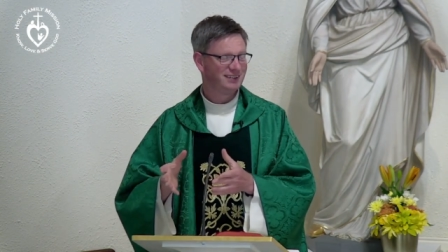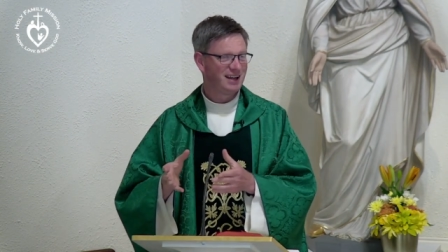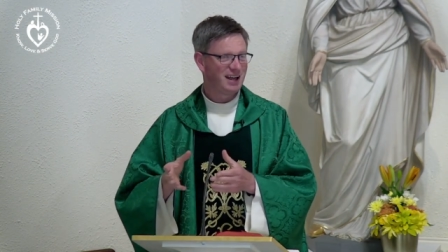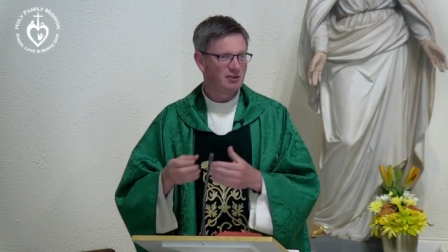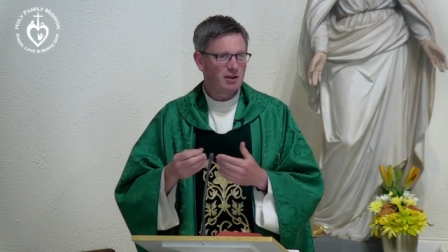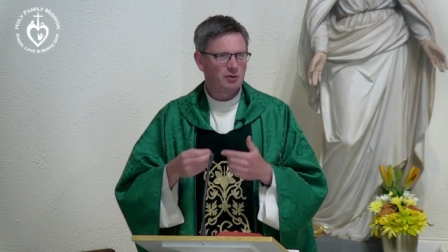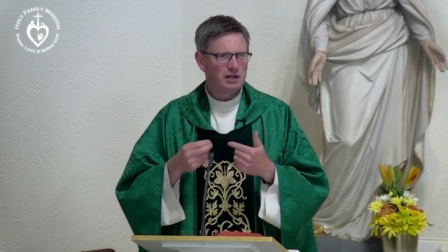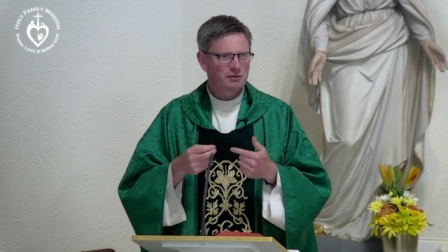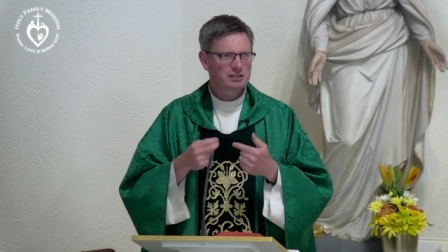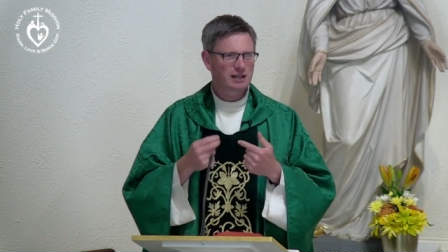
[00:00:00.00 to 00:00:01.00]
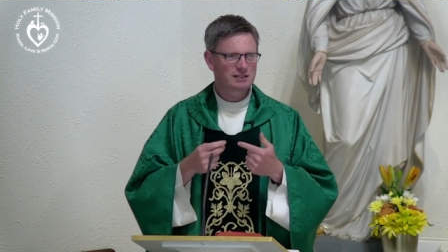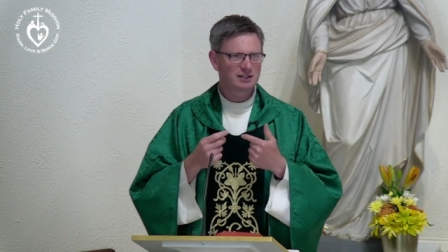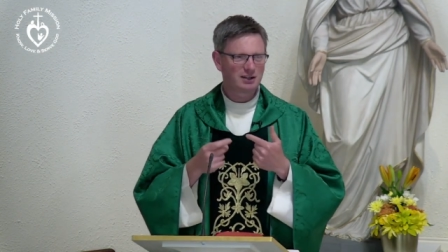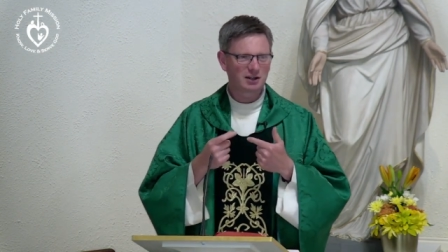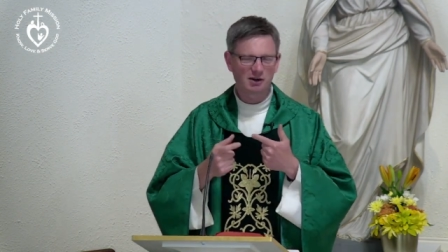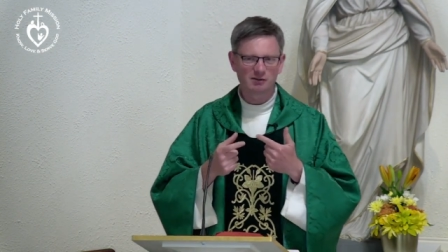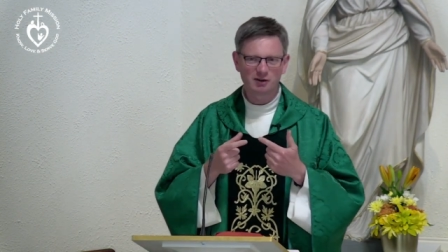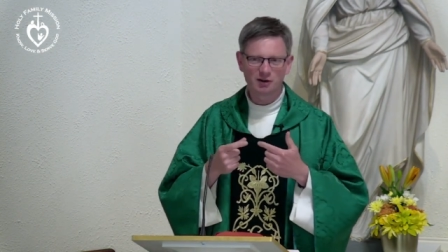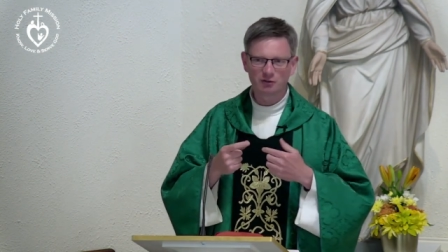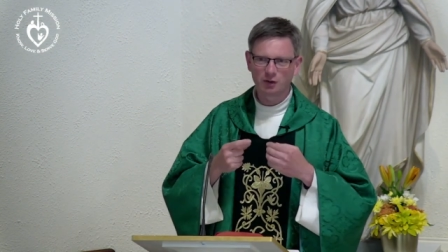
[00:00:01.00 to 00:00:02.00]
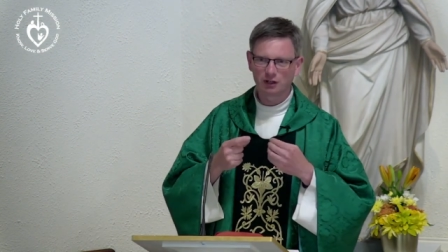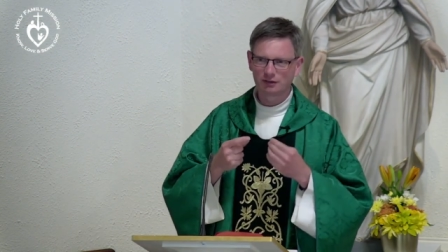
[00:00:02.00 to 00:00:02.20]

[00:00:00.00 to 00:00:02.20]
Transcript: If, if we never take stock of, of what